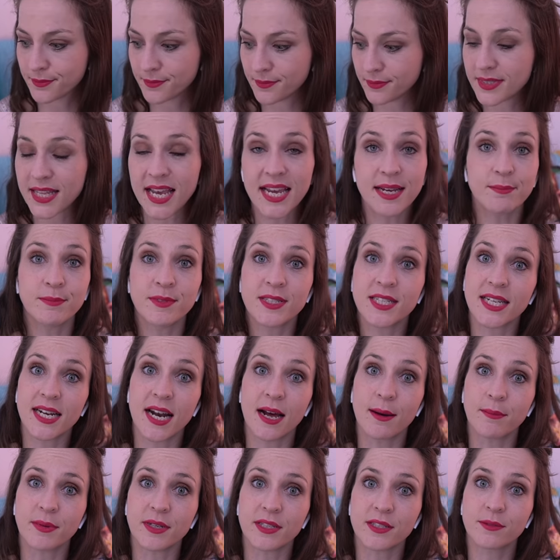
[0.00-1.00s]
Them's the
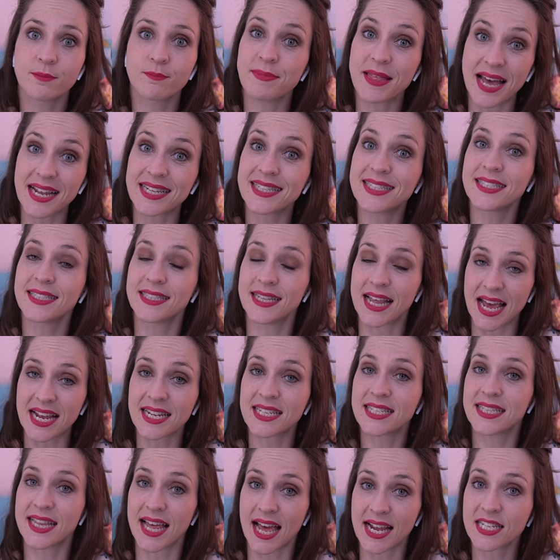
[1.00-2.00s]
numbers.
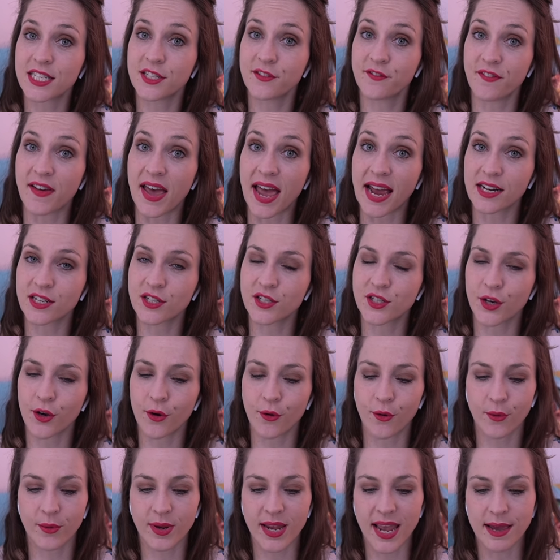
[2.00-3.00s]
That's a fact.
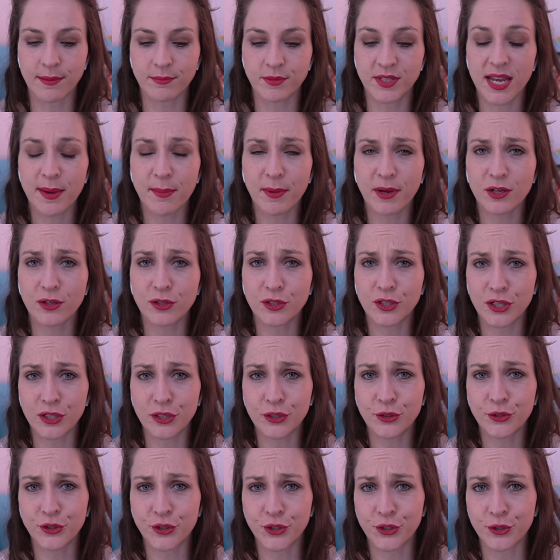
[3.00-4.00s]
So yeah, typical
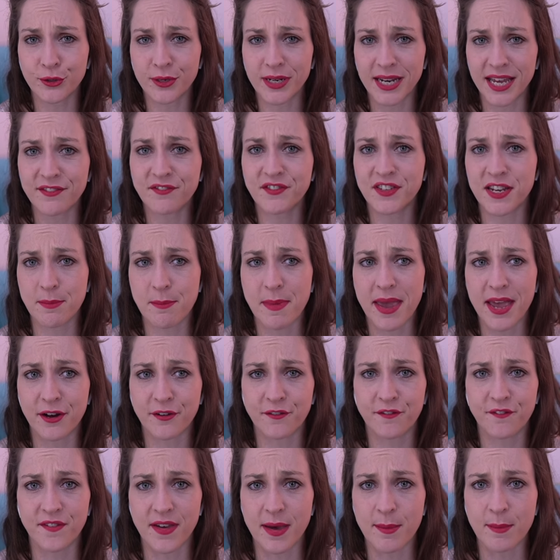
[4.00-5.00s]
delusional lefty
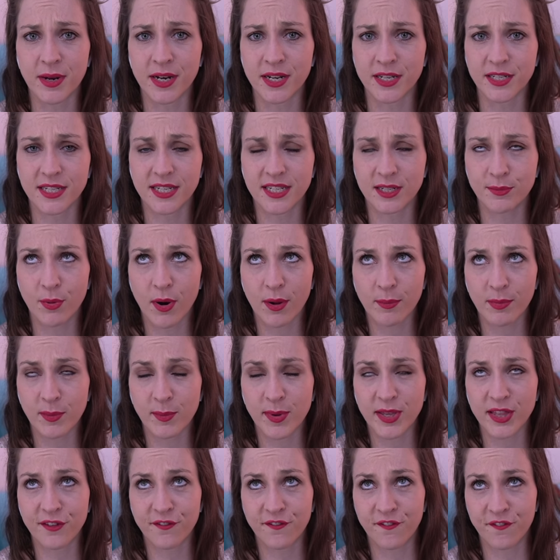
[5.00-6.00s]
male feminist. So you'd probably
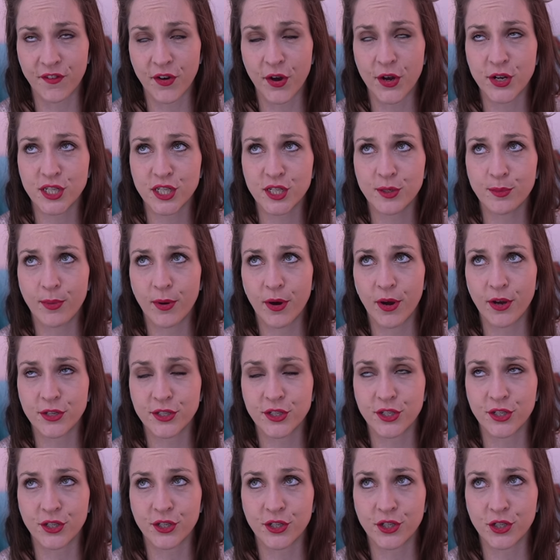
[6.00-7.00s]
be the first
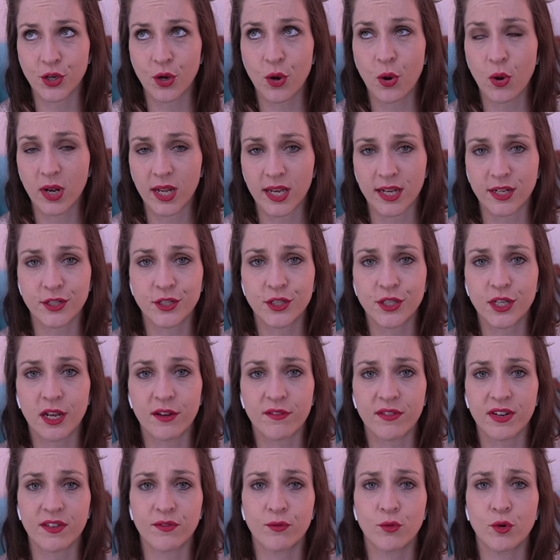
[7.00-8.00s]
person to call a
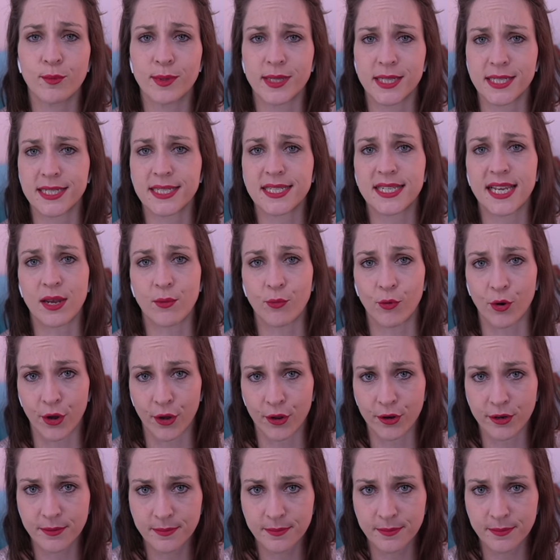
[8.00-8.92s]
conservative woman the C word.